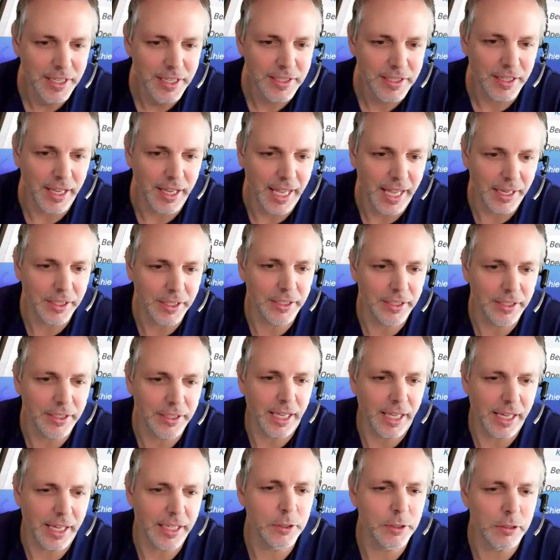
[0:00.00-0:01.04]
So how
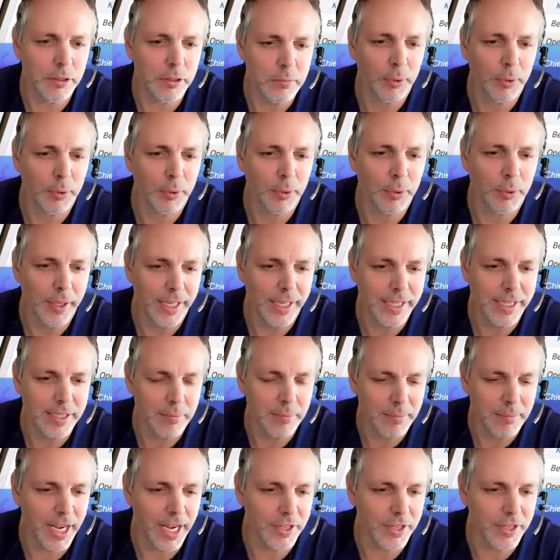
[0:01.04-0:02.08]
do your employees
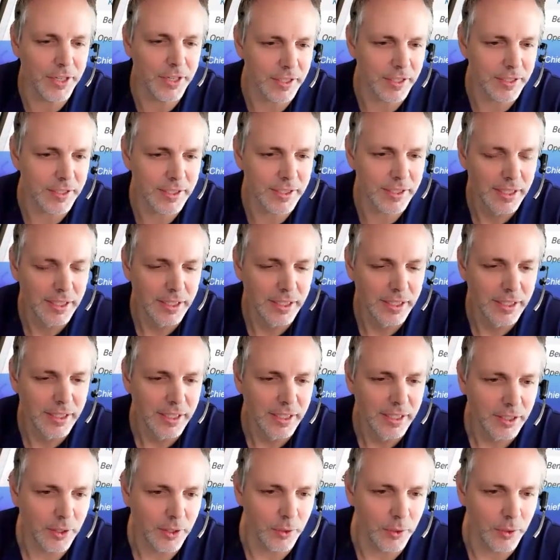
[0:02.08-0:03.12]
and managers
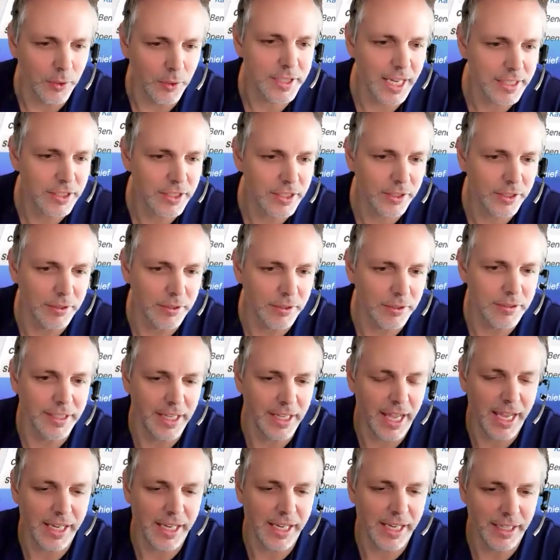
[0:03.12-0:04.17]
contact you
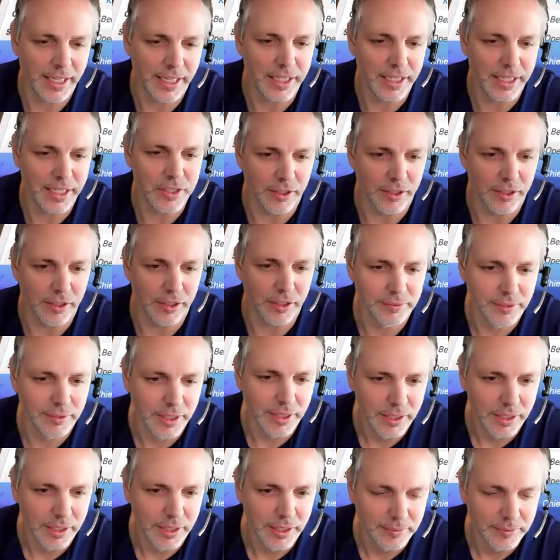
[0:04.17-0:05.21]
today in HR?
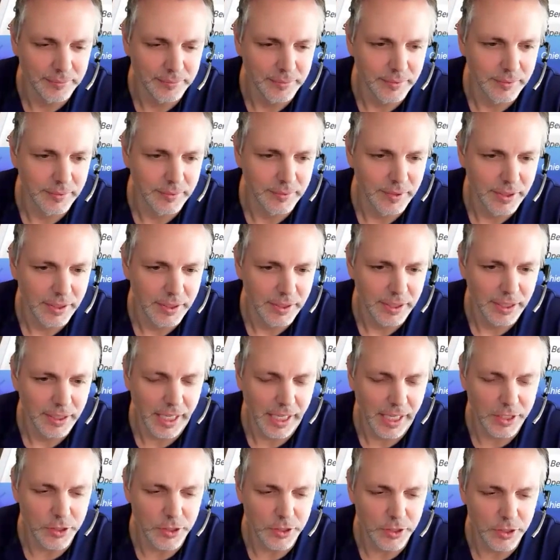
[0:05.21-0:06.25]

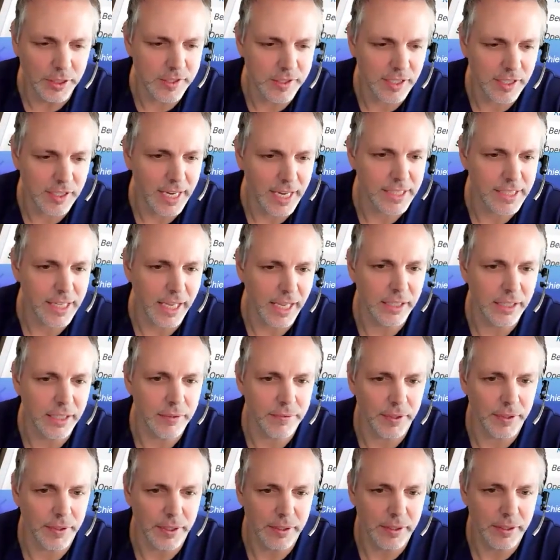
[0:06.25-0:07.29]
And you can select any
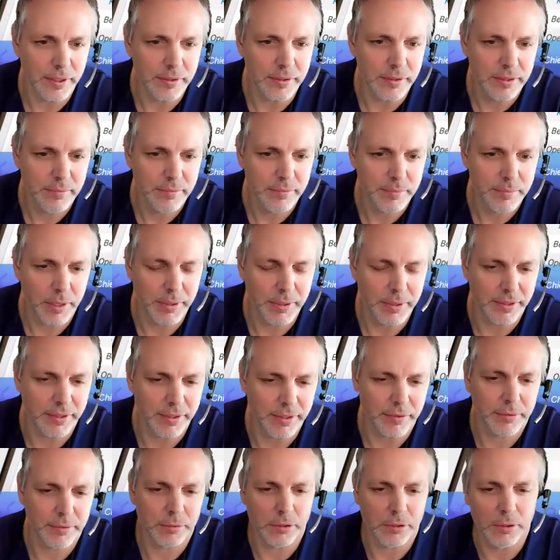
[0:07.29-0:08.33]
of those. So is
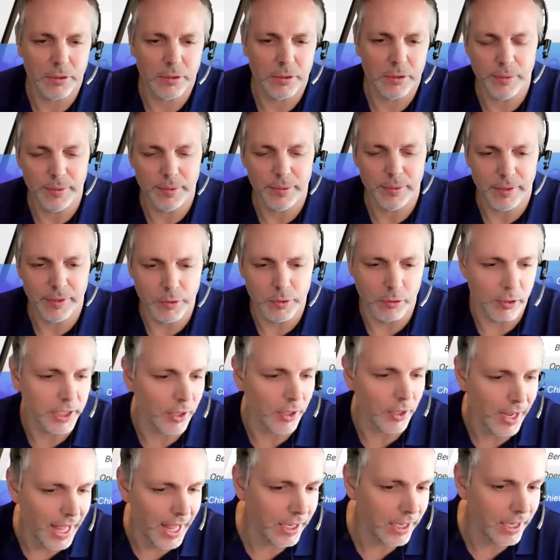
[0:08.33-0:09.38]
it through, have you already
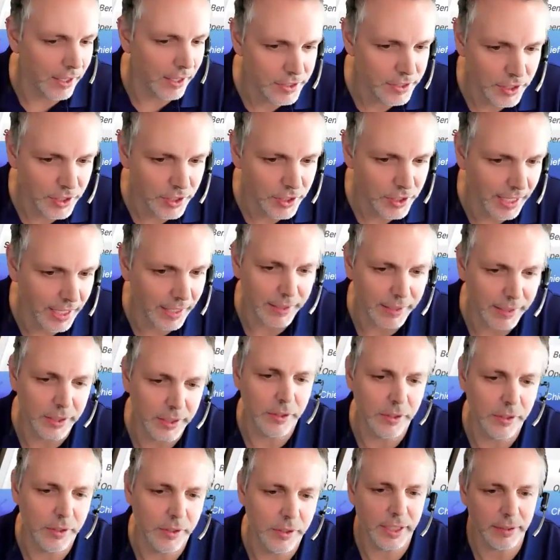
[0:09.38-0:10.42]
got AI chat? Are you
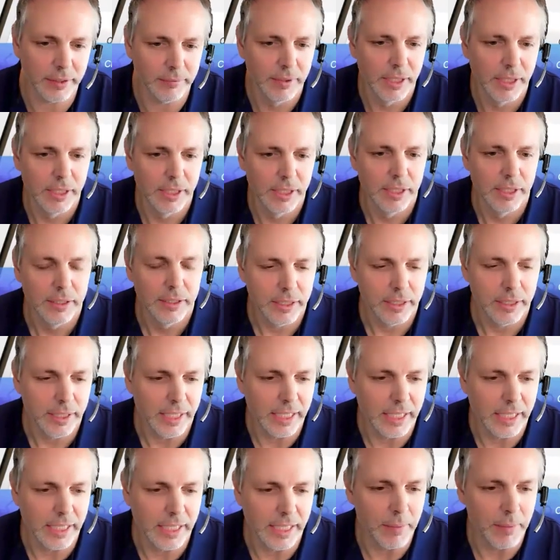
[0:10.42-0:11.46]
using
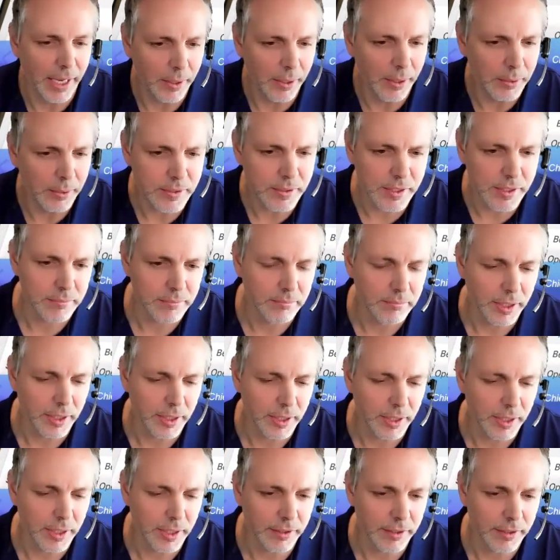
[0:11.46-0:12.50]
emails,
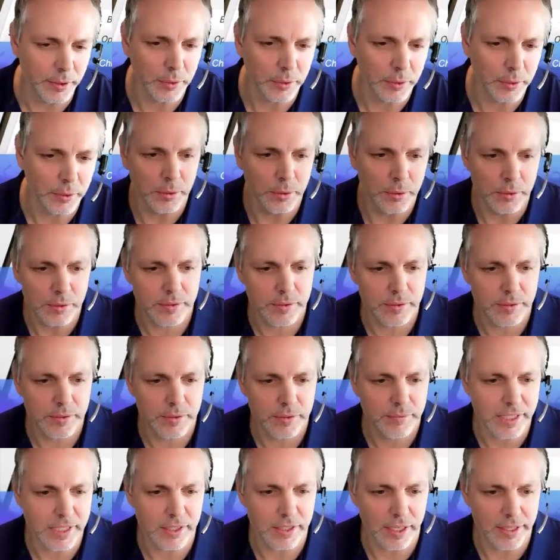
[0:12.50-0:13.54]
phone calls,
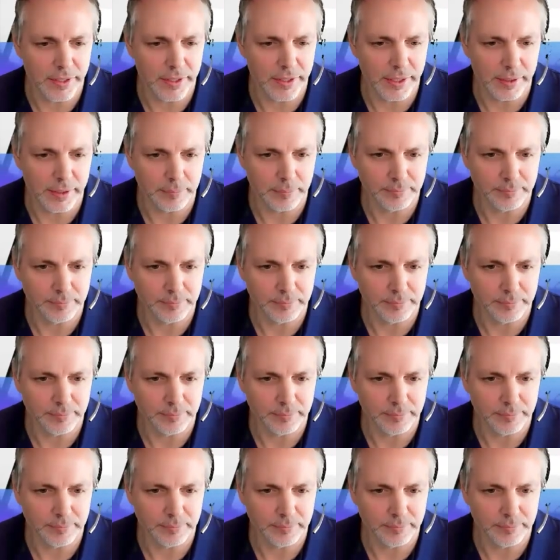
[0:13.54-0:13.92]
things like that?